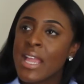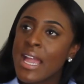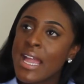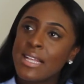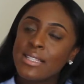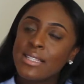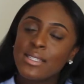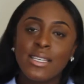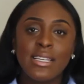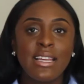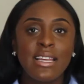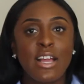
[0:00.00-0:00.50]

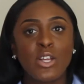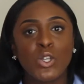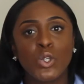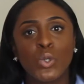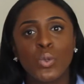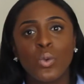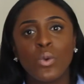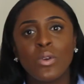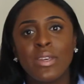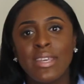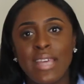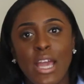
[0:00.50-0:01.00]

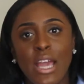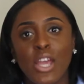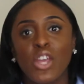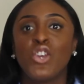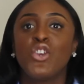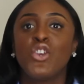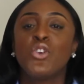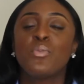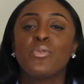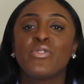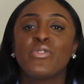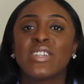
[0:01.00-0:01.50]
intellectual yet
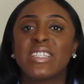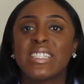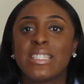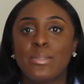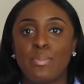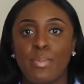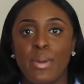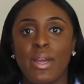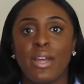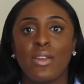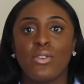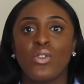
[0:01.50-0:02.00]
humorous
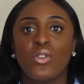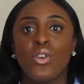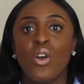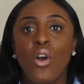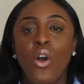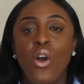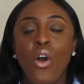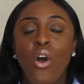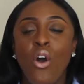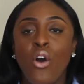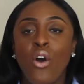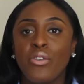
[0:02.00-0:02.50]
spin
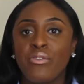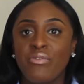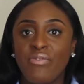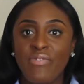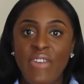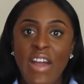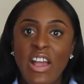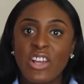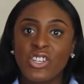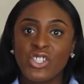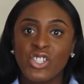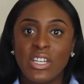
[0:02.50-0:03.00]
on
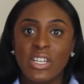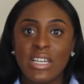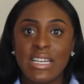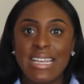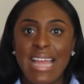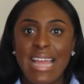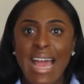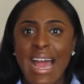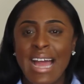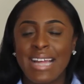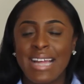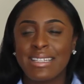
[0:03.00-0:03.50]
fashion
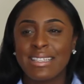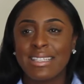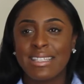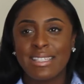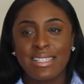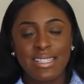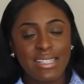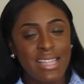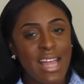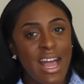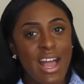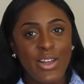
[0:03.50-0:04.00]
and
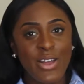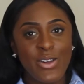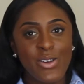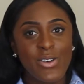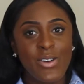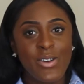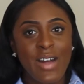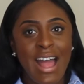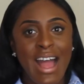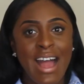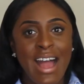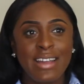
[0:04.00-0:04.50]

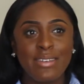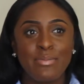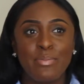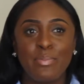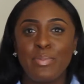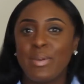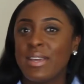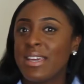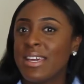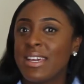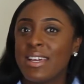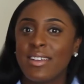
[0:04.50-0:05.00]
style and
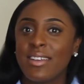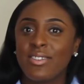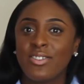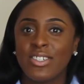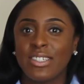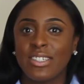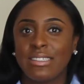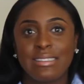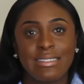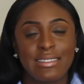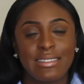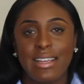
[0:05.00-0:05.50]
being
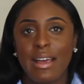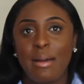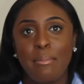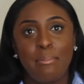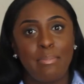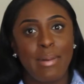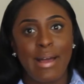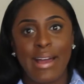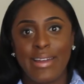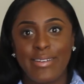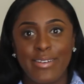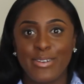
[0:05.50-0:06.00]
just a
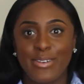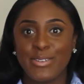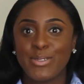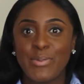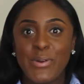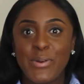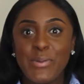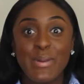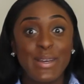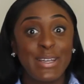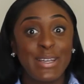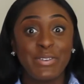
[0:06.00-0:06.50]
badass
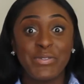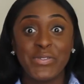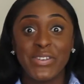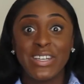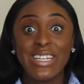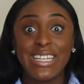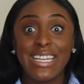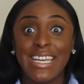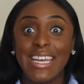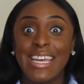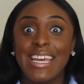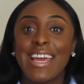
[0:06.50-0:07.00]
woman,
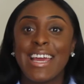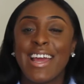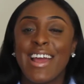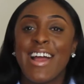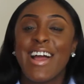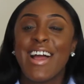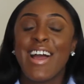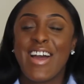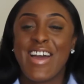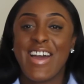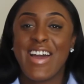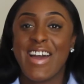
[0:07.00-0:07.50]
really.
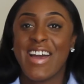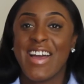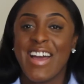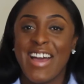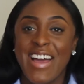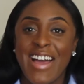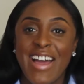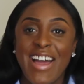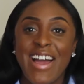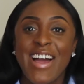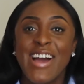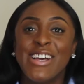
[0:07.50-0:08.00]

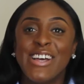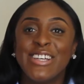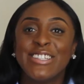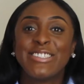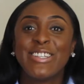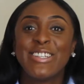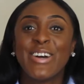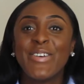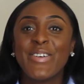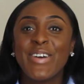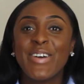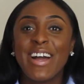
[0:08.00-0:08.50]

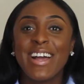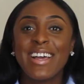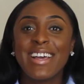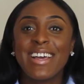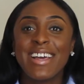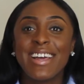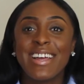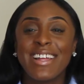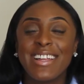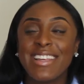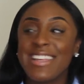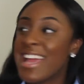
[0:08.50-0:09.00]
So
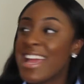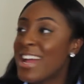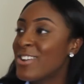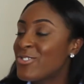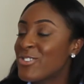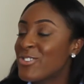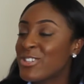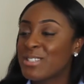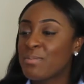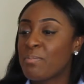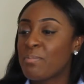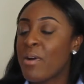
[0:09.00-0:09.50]

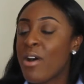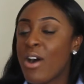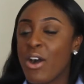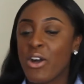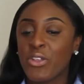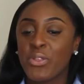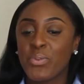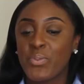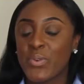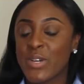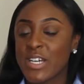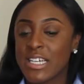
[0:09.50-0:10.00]
Leandra's
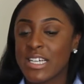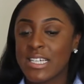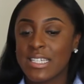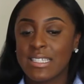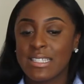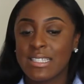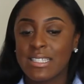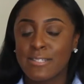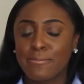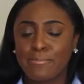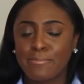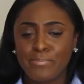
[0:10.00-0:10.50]
path
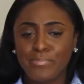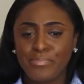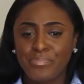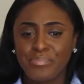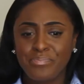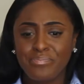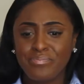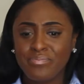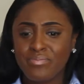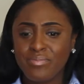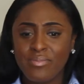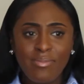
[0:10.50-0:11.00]
was,
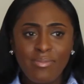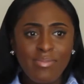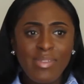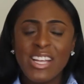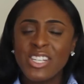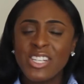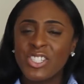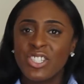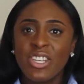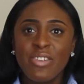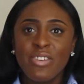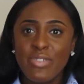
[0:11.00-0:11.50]

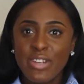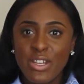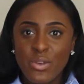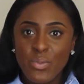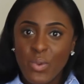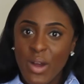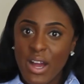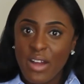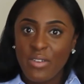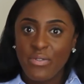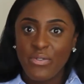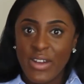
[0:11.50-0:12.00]
she didn't really
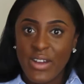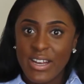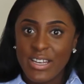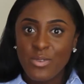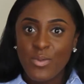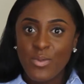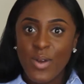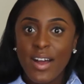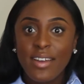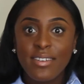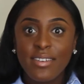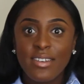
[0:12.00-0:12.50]
work for
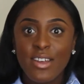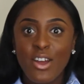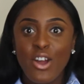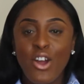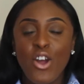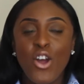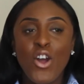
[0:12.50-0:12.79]
anyone.